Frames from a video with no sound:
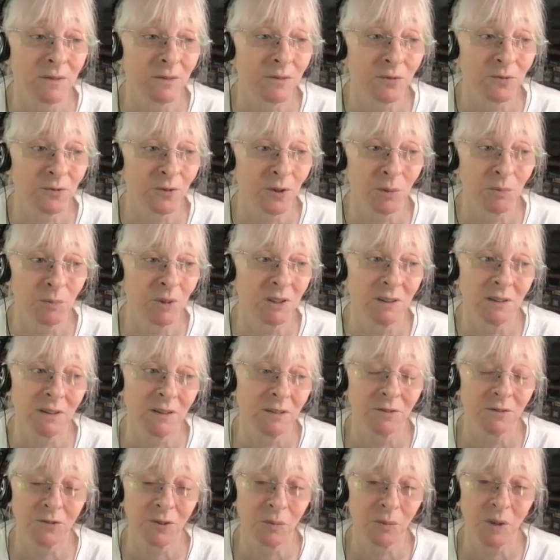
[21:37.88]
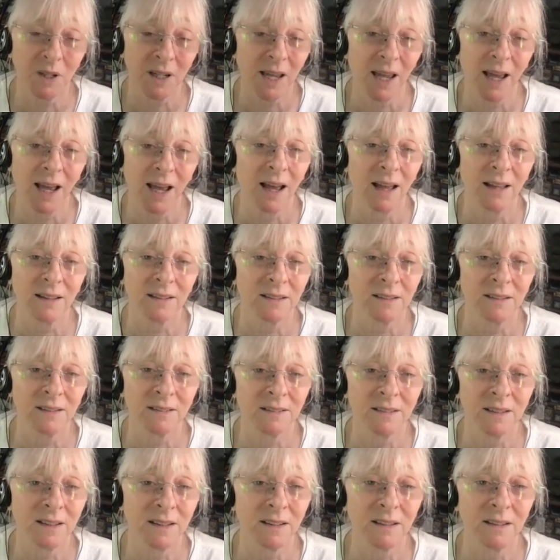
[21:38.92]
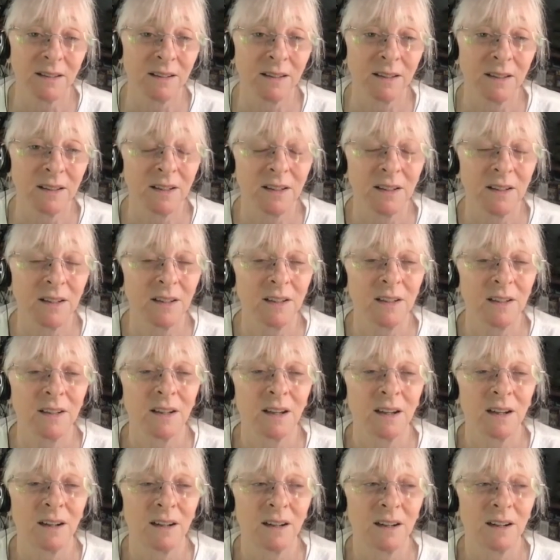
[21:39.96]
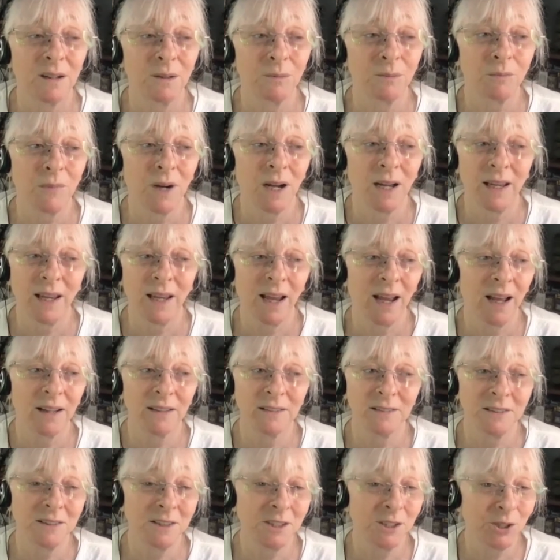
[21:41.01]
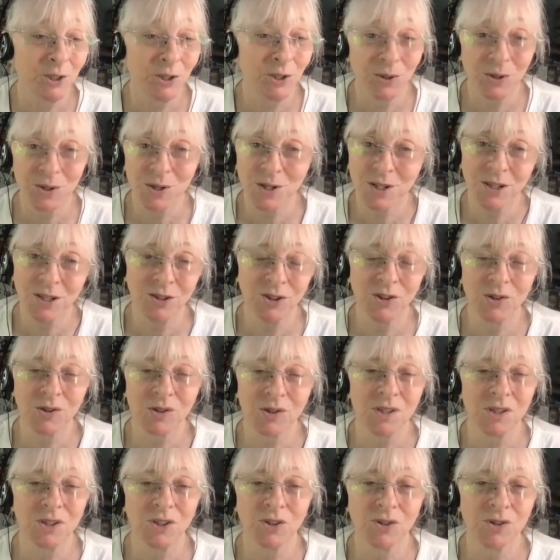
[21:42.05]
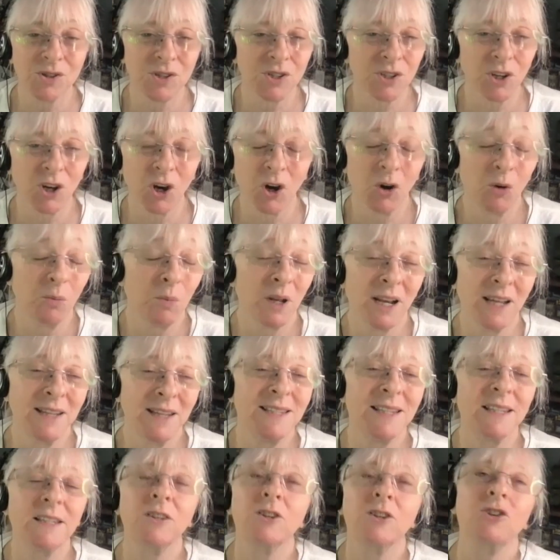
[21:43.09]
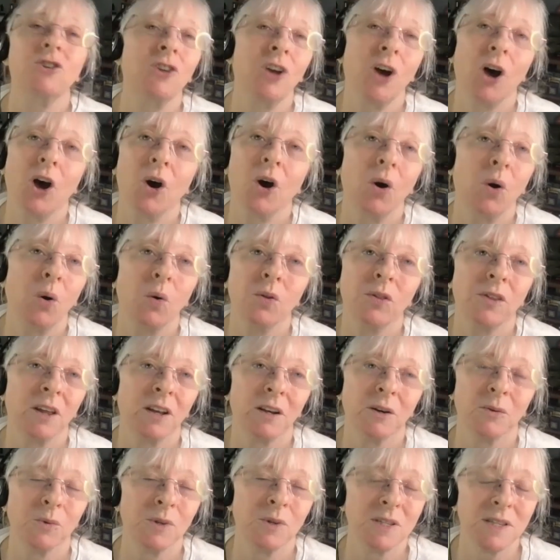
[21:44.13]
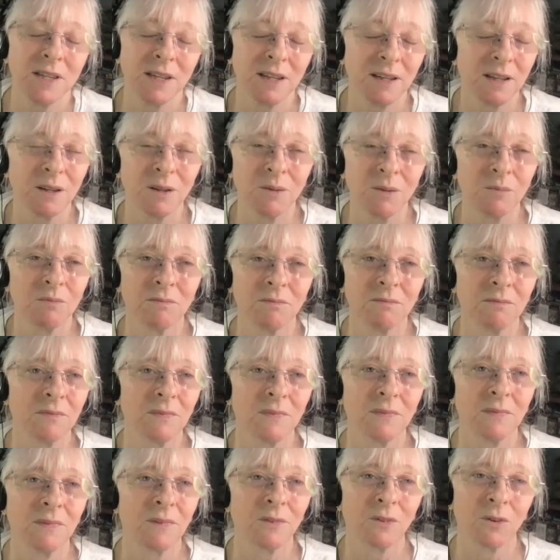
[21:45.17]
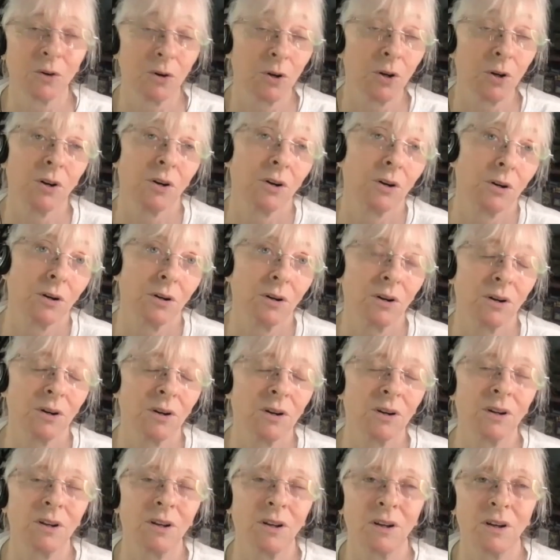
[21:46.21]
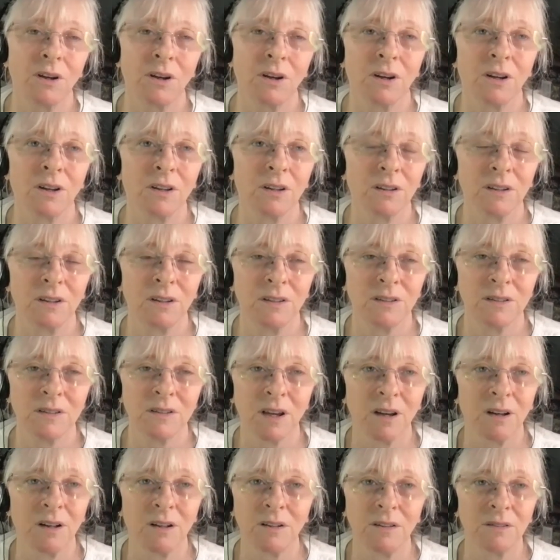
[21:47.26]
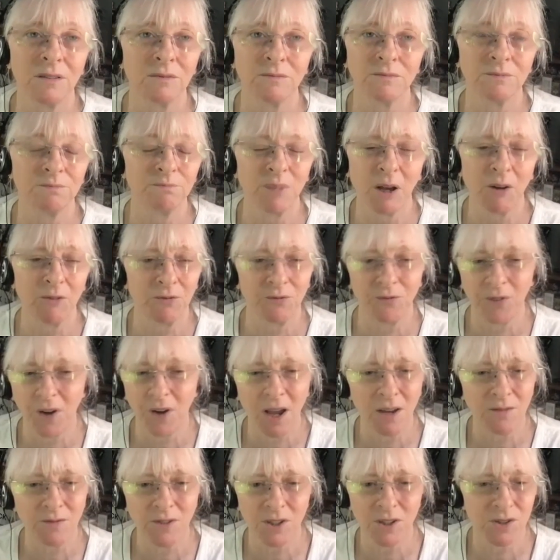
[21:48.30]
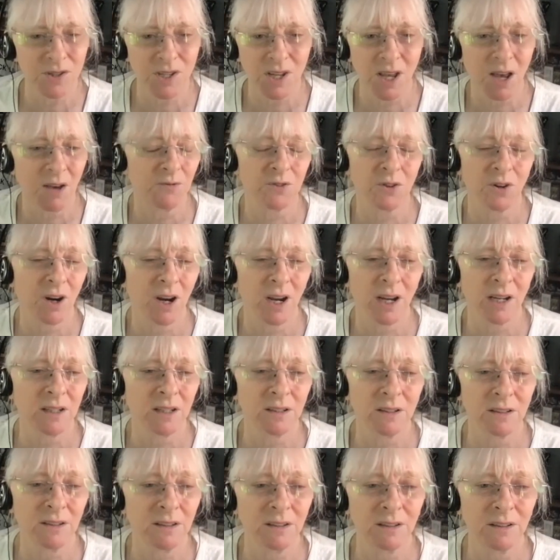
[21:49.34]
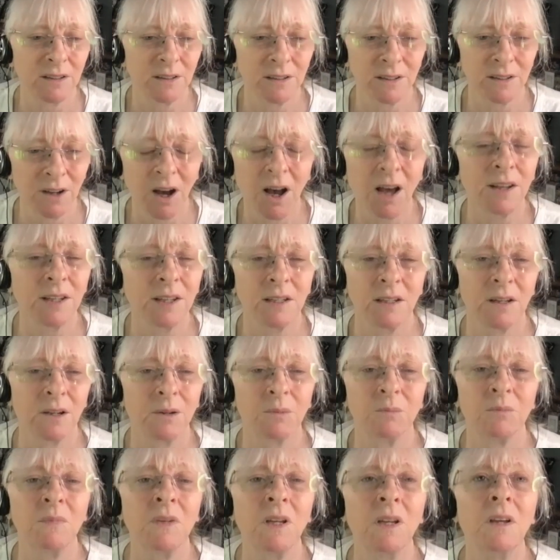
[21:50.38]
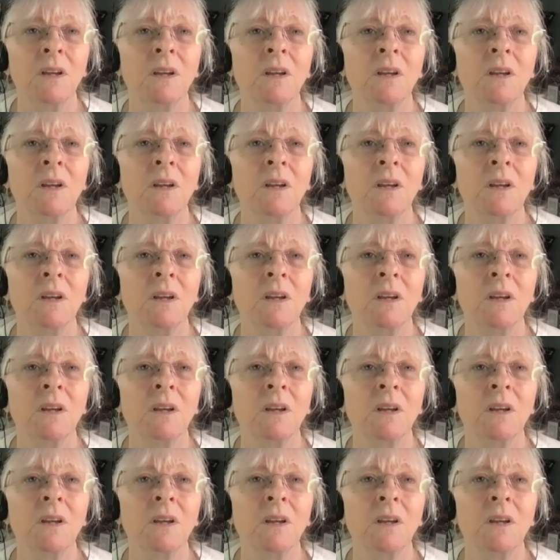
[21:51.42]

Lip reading: from a cat that I had years and years and years ago, but I didn't know that it was him or her until about 5 years after I got him.